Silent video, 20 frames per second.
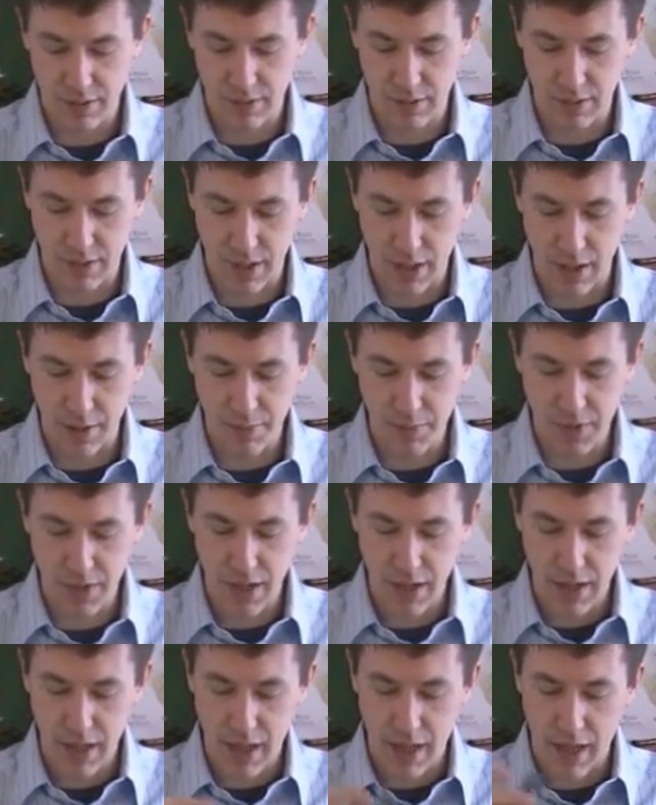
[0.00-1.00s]
Okay.
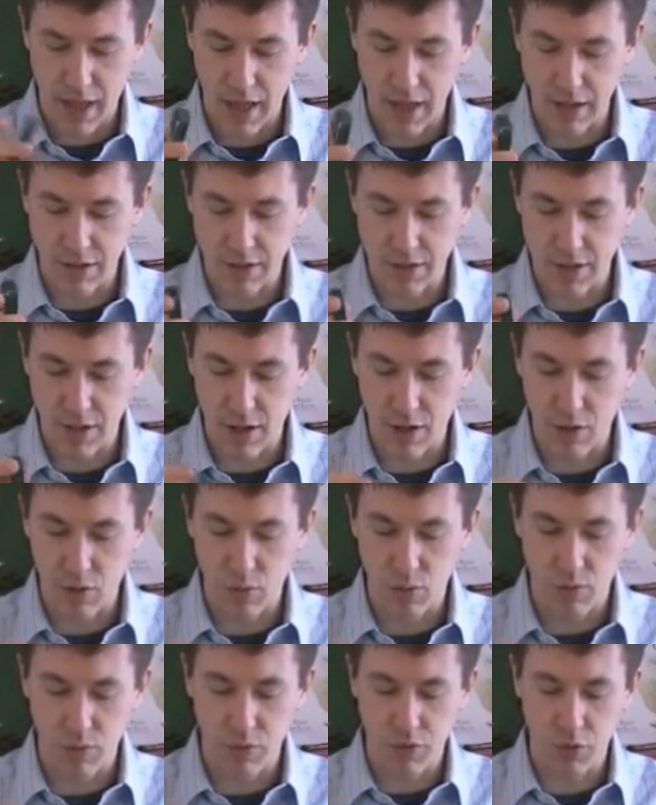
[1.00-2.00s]
And
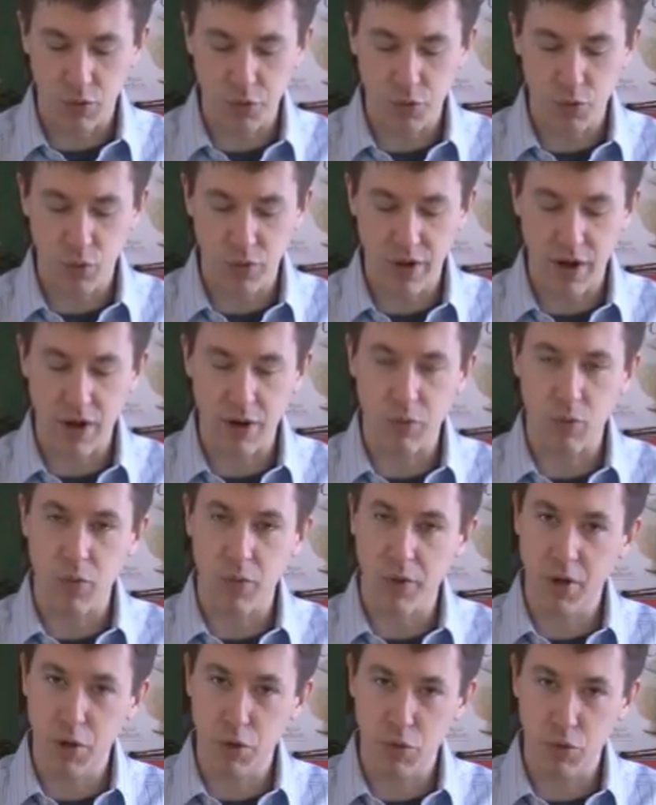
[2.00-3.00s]
of course, when
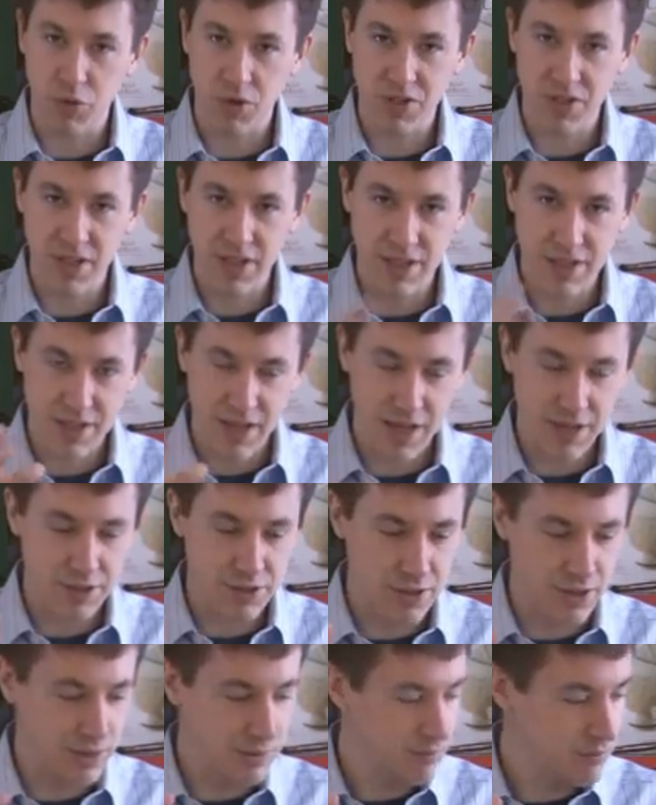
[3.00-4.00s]
we go through a tea
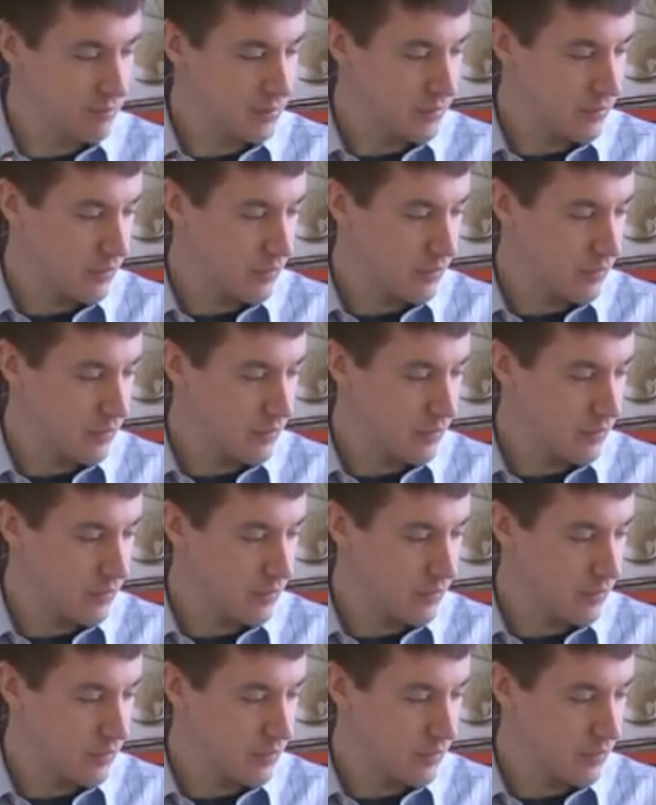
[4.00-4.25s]
tasting,